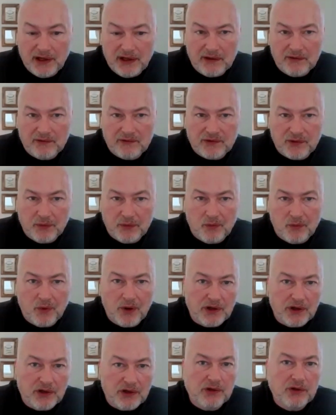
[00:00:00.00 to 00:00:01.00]
And from
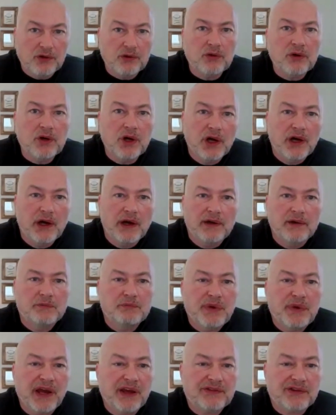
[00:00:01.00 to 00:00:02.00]
what you
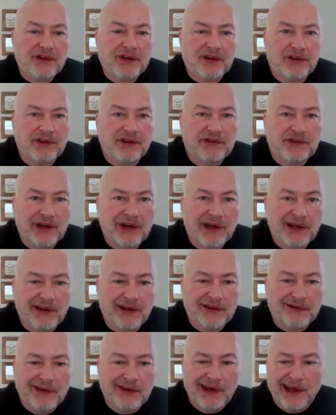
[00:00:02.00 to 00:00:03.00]
basically said
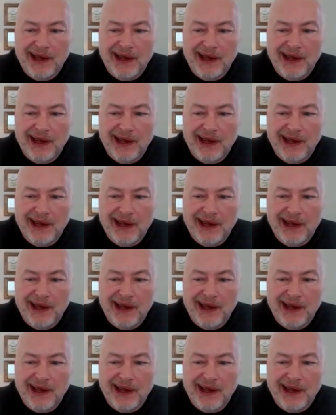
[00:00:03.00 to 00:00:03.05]
is